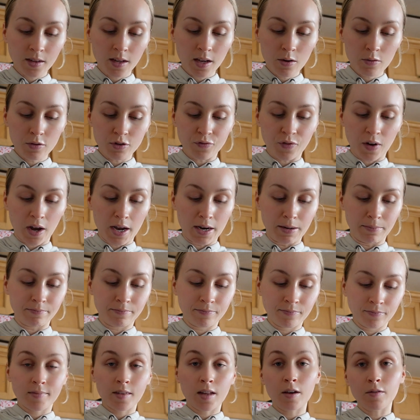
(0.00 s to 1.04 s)
It was fine.
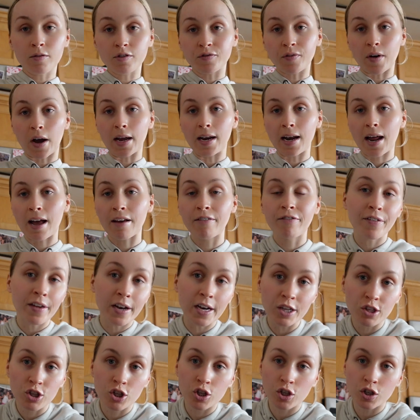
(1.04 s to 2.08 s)
It was fine. I
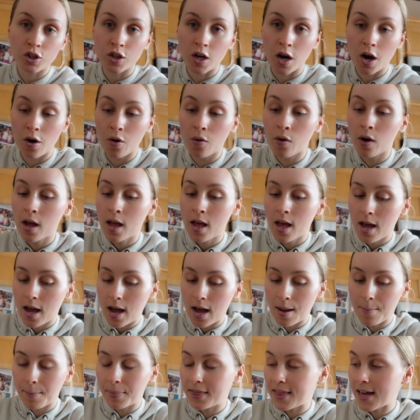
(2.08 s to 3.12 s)
finished, though.
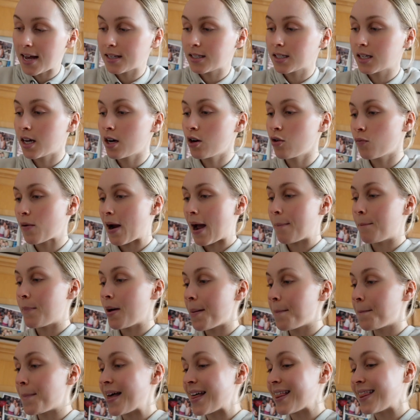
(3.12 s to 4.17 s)
But that's going to wrap
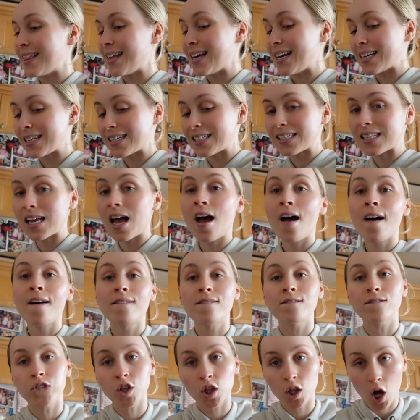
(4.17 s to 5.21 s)
up this
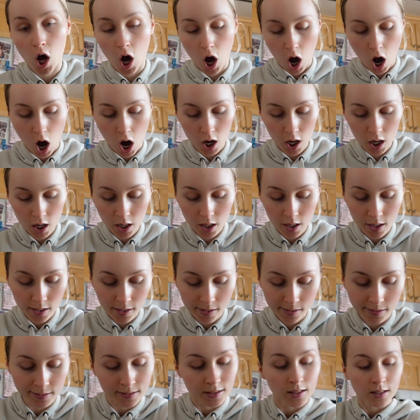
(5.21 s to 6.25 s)
vlog.
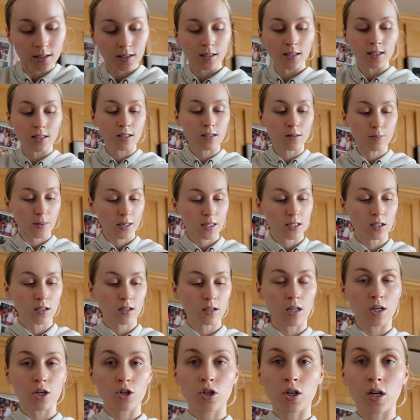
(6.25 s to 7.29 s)
This is my
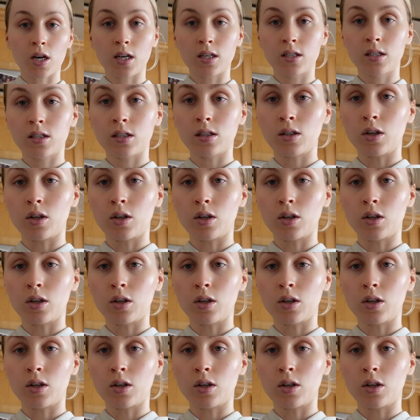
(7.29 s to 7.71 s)
delicious